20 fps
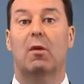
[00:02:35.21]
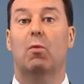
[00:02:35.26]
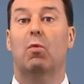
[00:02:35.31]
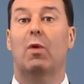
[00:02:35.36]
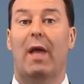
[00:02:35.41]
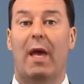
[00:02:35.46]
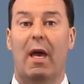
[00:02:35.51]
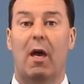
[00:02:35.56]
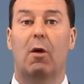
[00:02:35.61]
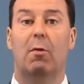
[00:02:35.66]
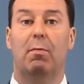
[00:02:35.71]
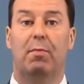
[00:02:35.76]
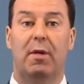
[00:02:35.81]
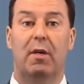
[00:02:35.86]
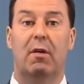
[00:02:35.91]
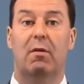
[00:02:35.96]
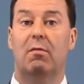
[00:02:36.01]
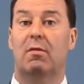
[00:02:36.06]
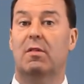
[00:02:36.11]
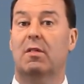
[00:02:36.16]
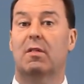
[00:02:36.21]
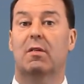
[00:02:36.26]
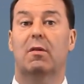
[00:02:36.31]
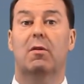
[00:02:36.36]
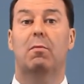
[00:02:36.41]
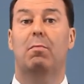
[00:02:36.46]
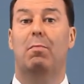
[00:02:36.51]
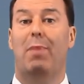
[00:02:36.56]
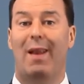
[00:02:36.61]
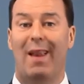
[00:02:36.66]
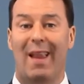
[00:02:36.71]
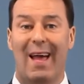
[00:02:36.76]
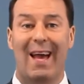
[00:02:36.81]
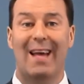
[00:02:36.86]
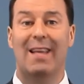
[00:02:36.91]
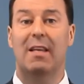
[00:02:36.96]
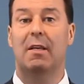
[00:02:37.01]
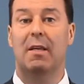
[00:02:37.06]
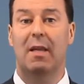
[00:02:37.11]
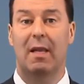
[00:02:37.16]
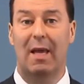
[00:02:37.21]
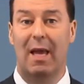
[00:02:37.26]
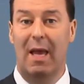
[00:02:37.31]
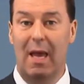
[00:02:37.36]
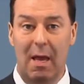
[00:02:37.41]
that will help you to plan and